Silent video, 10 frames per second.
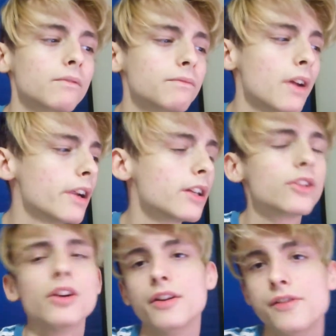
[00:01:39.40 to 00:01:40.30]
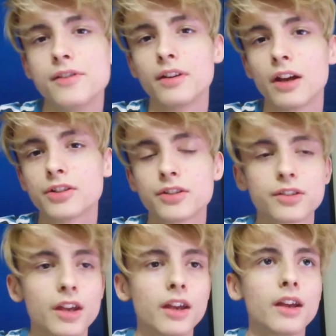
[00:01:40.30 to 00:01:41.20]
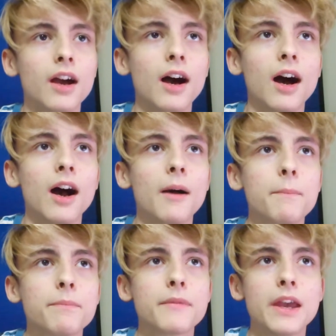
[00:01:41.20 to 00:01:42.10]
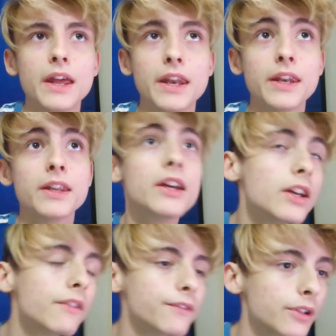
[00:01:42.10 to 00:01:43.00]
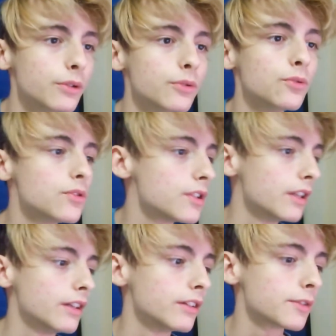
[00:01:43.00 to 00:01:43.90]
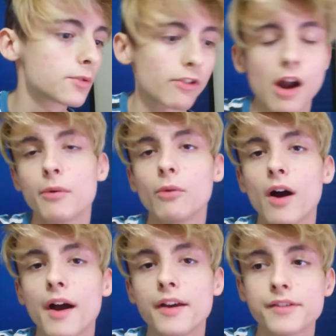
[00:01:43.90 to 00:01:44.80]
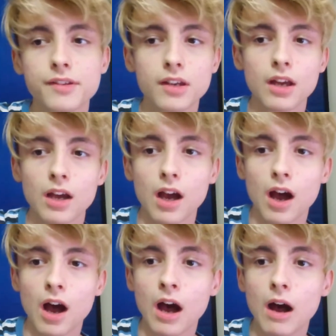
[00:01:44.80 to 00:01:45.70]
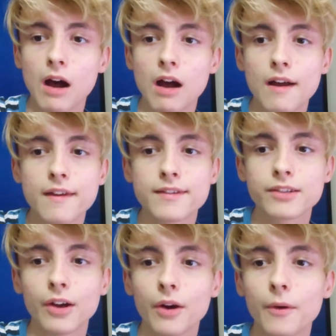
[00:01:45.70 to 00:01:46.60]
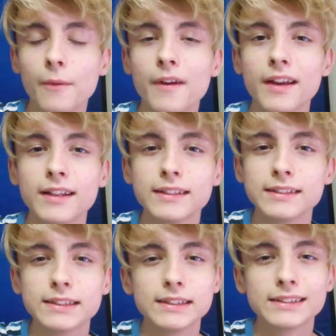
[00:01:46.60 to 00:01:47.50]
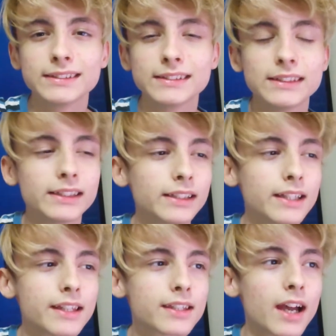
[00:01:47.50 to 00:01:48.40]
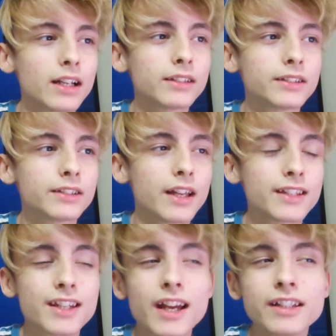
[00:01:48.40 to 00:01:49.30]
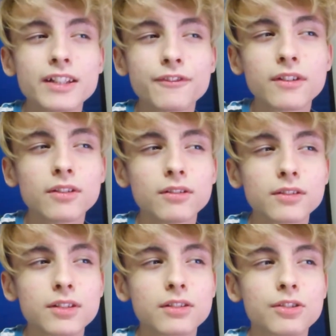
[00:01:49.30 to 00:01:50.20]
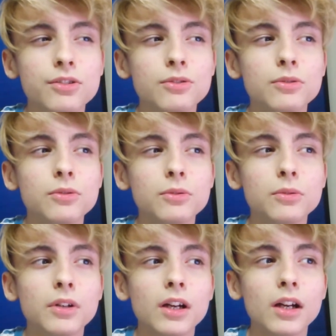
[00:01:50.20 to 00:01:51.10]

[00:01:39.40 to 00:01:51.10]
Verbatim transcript: very good, I should say, in views and subscriber-wise. So it's kind of difficult to